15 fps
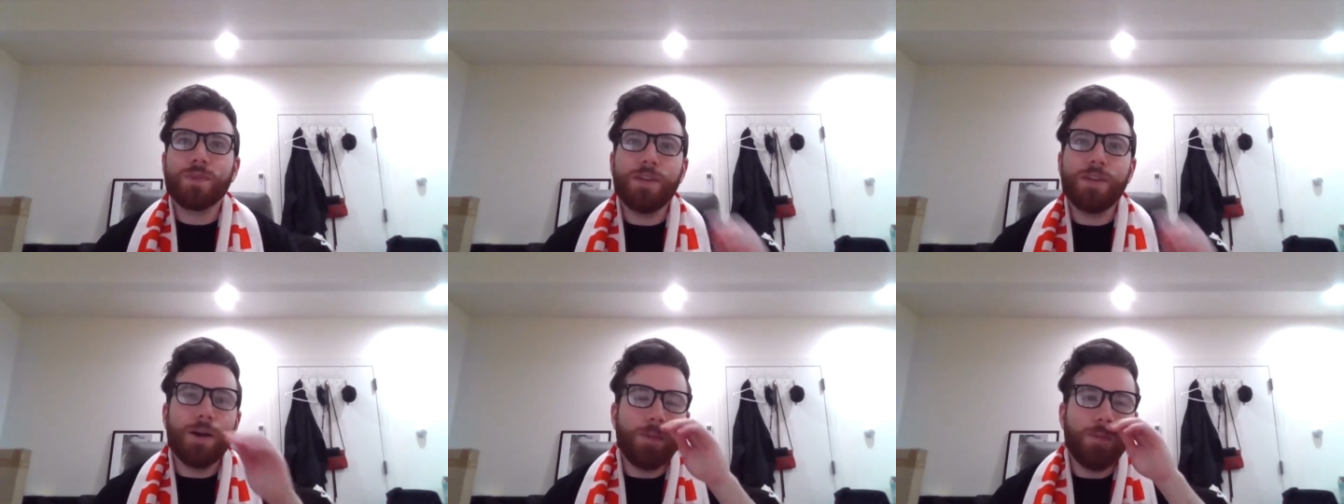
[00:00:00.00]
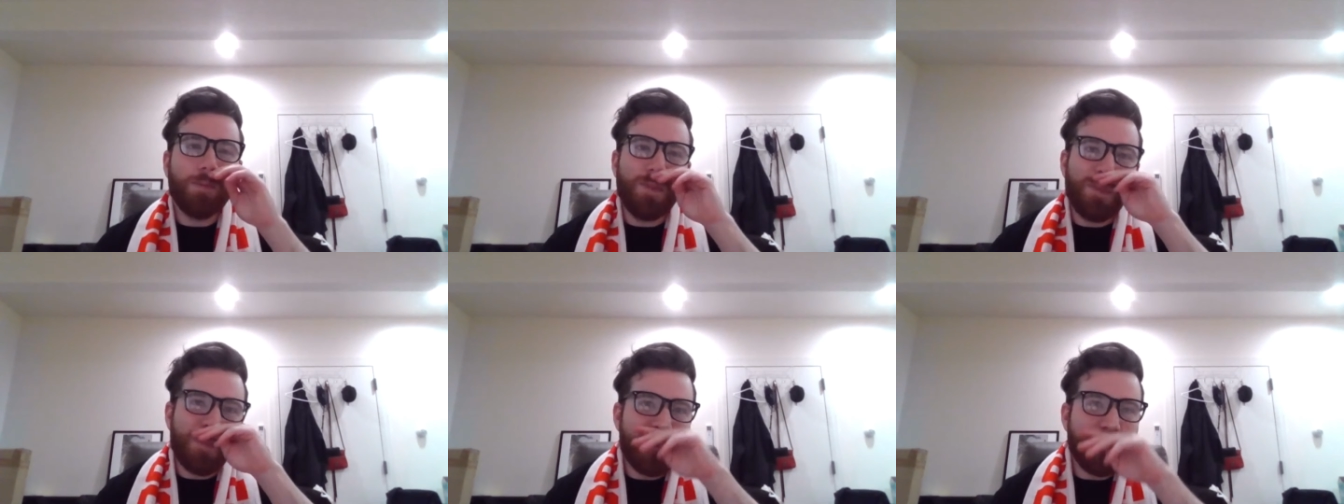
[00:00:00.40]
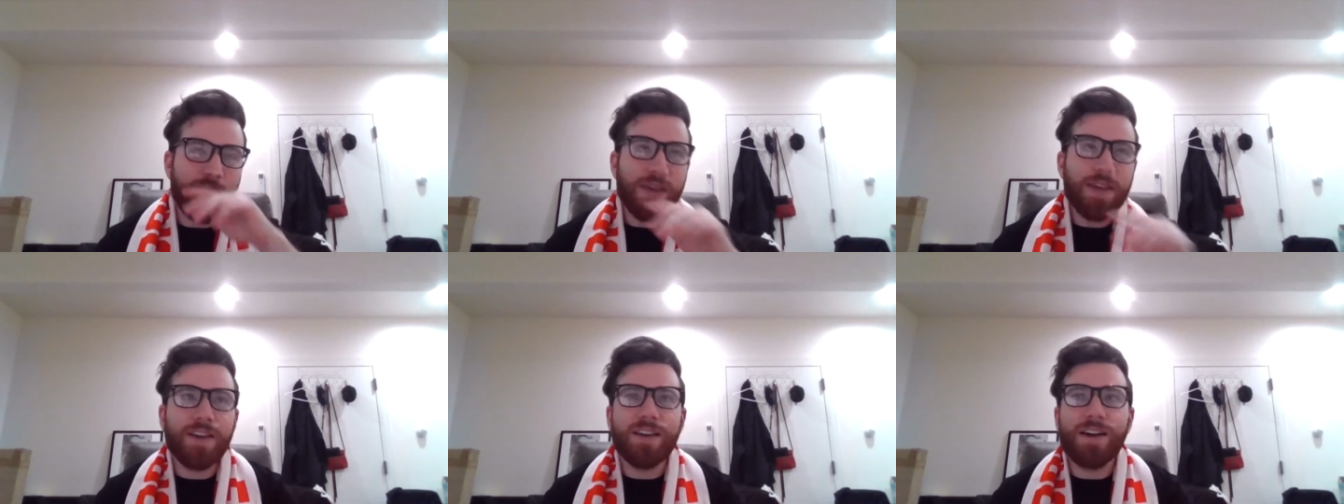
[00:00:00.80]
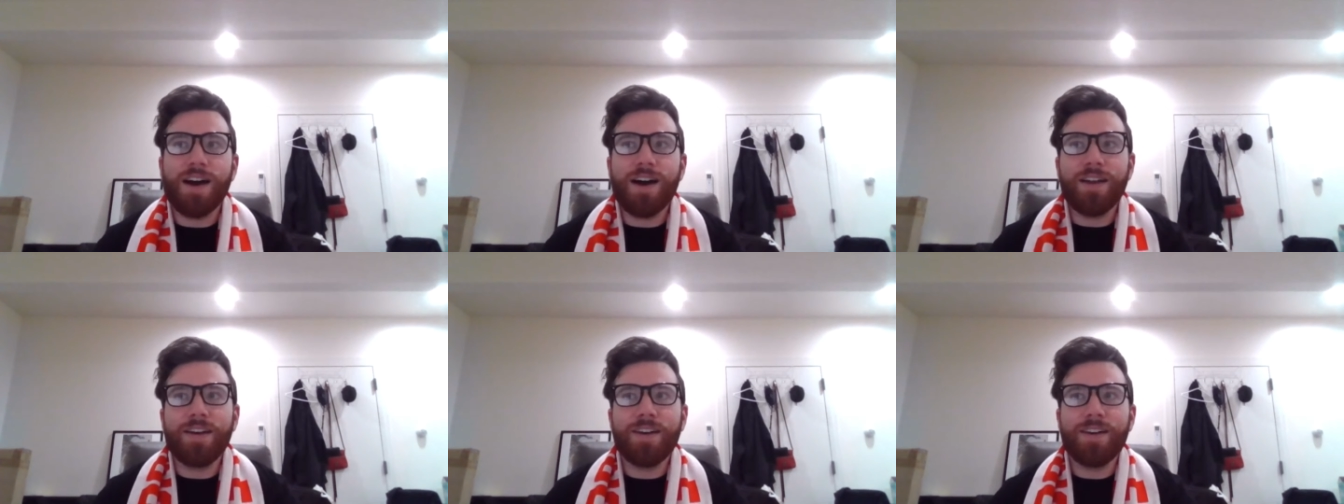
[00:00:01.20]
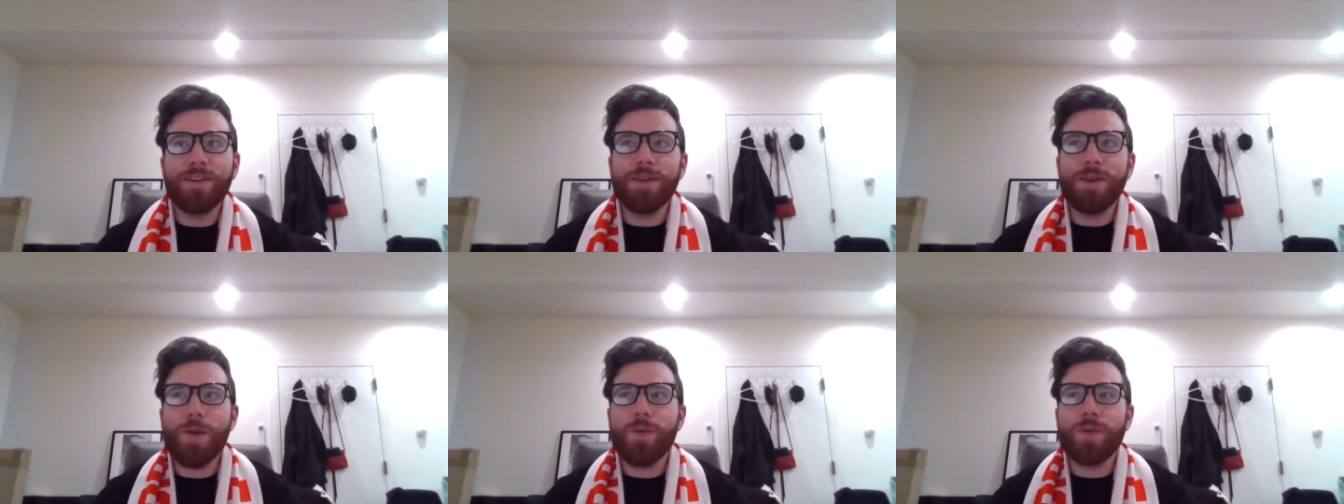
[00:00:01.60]
you know, beat
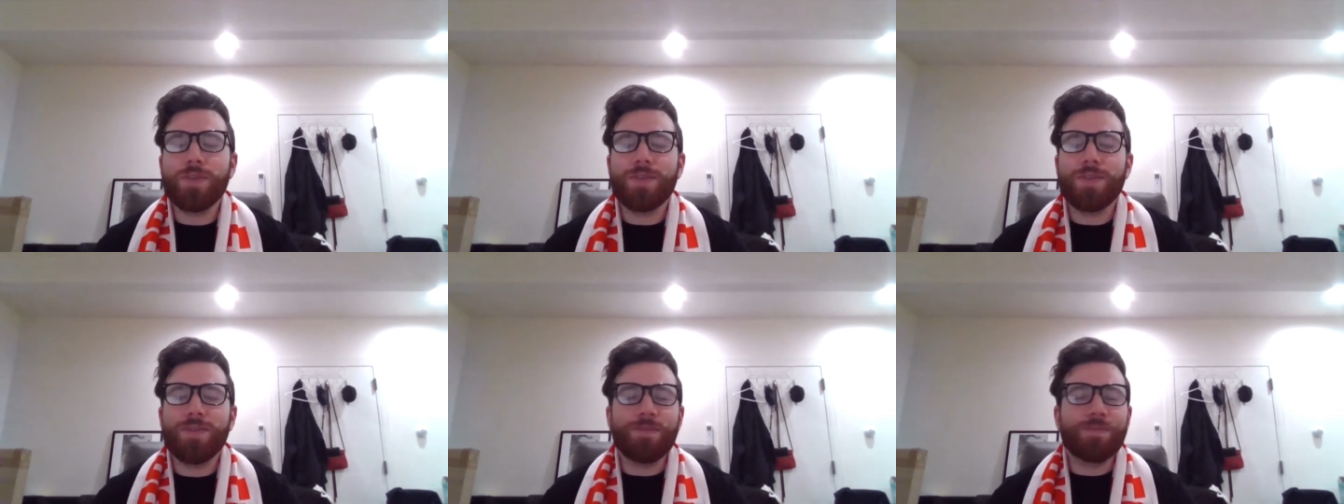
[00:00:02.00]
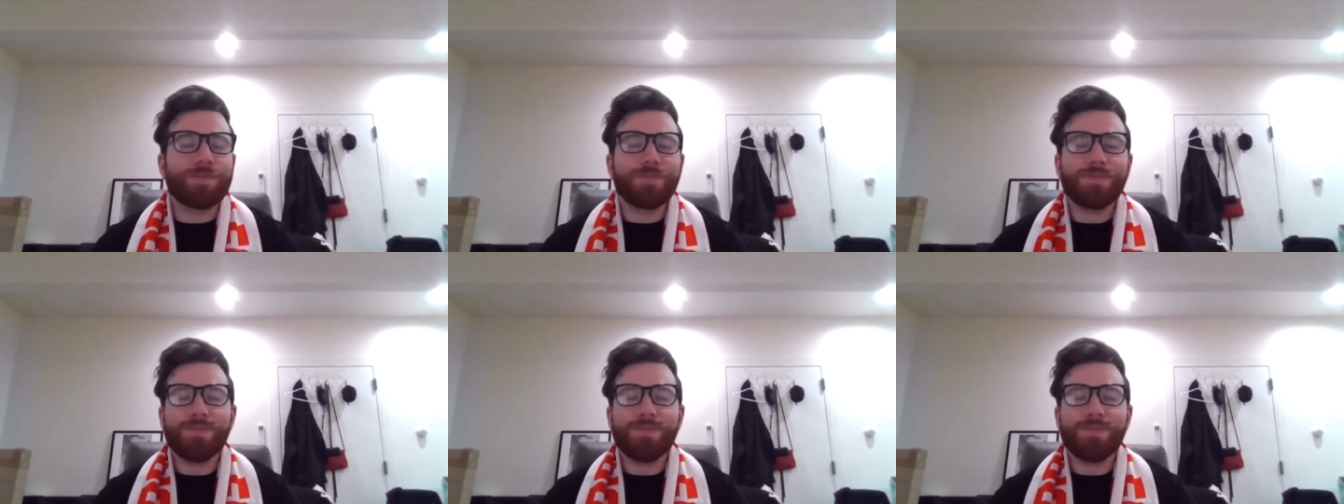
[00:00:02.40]
Ghana. It was